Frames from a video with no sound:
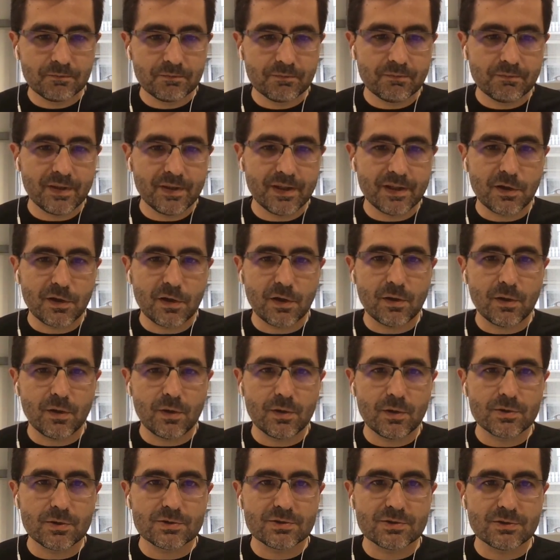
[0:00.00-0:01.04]

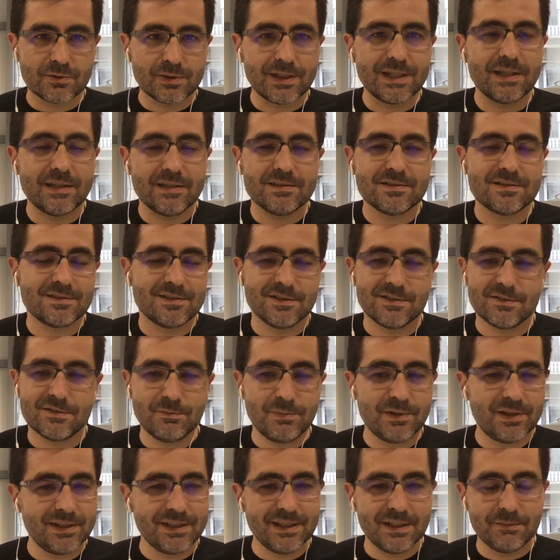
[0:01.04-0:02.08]
because really it's
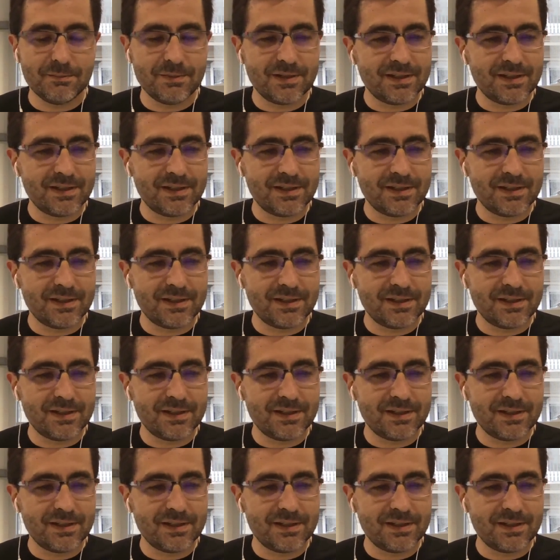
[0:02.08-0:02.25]
very